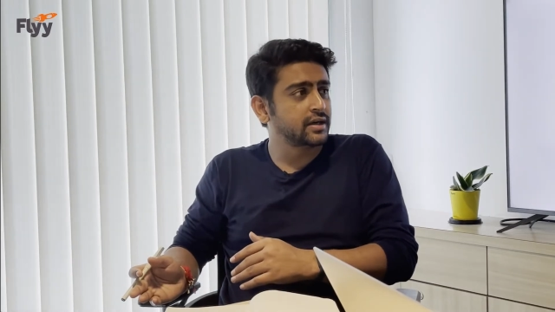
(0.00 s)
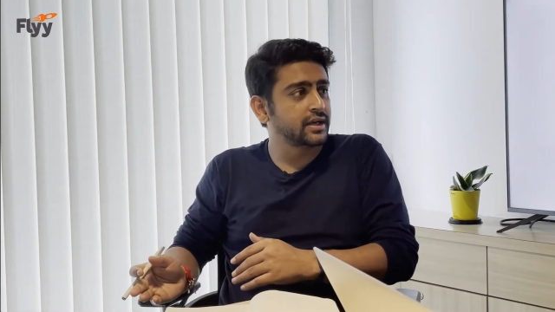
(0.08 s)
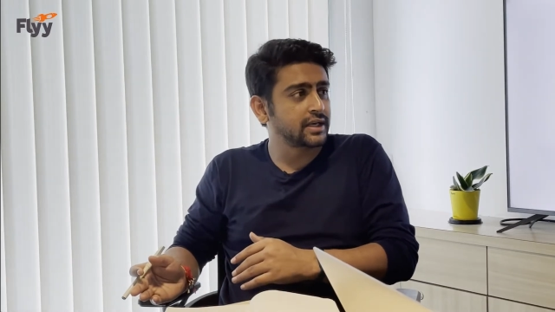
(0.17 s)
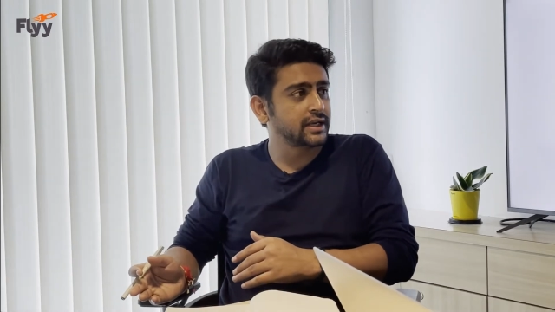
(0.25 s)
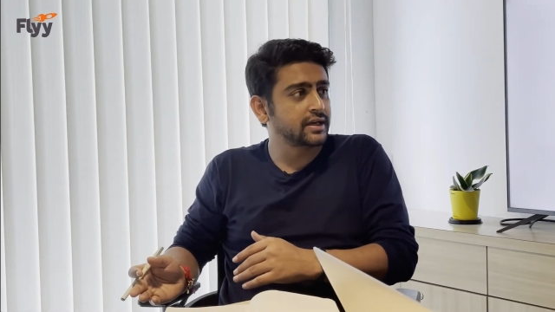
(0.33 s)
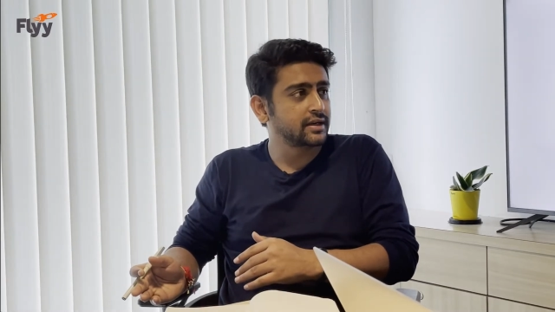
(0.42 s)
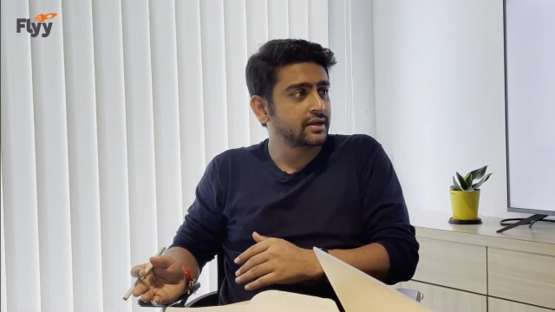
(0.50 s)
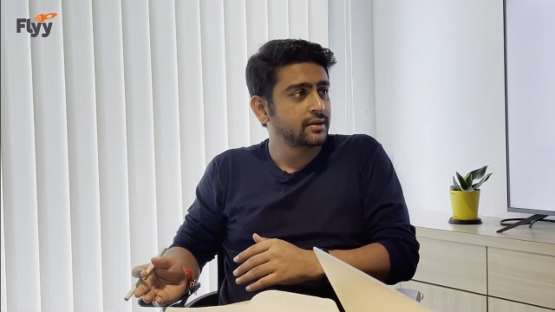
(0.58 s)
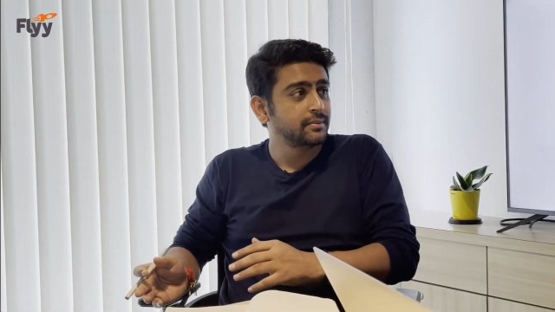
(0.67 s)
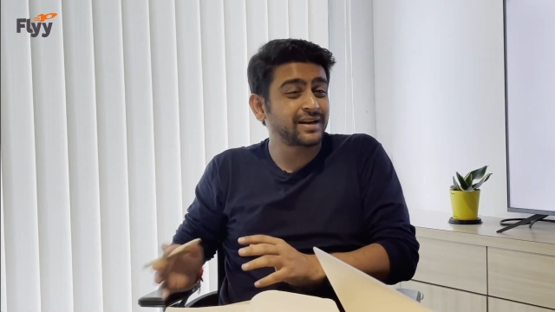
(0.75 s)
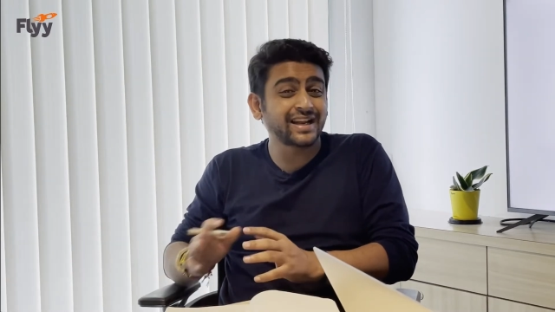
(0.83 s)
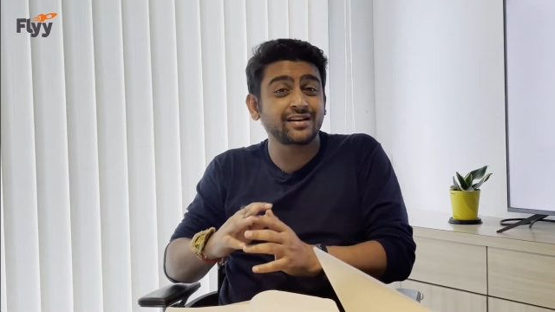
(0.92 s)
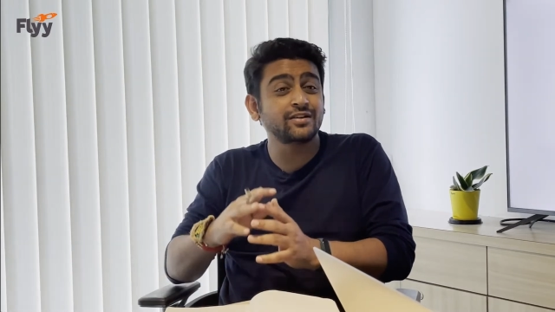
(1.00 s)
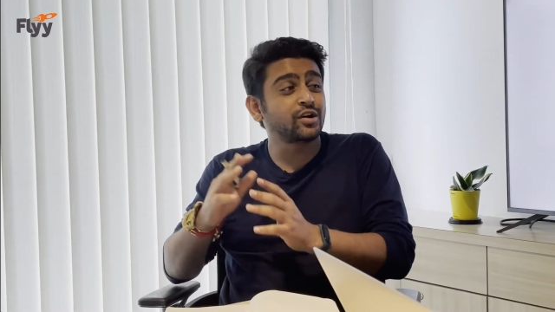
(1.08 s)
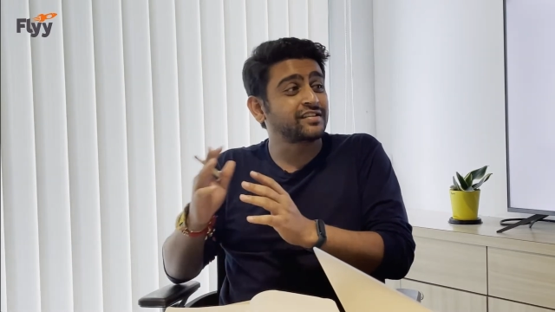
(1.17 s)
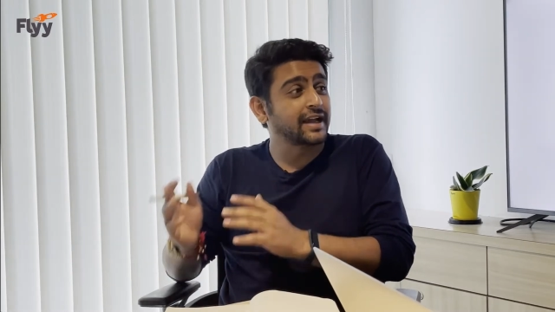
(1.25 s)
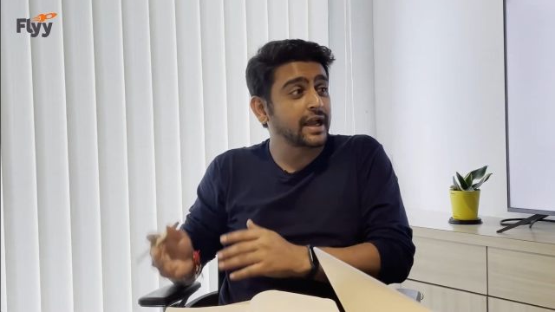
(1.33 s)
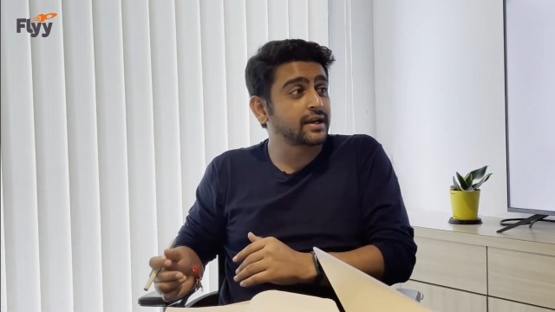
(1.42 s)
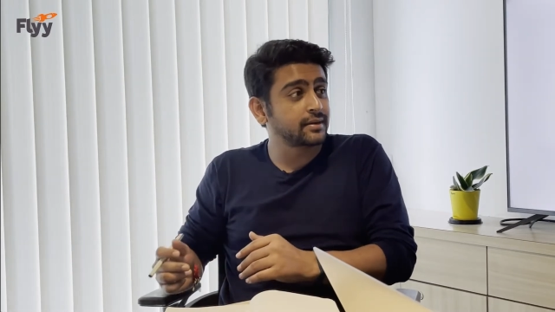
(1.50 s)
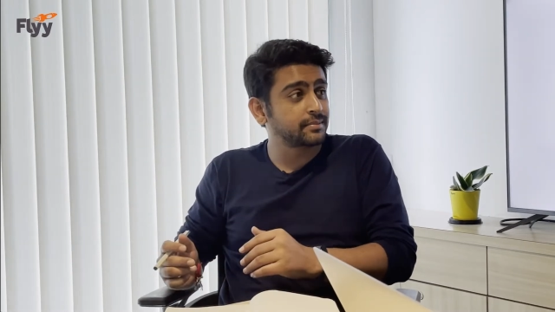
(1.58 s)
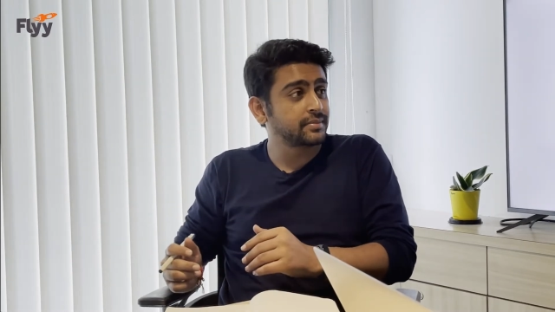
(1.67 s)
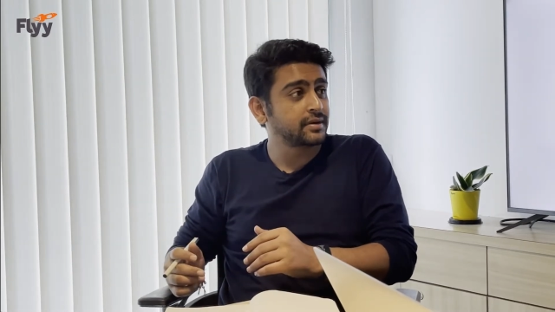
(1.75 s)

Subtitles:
earlier, but I did not sign up.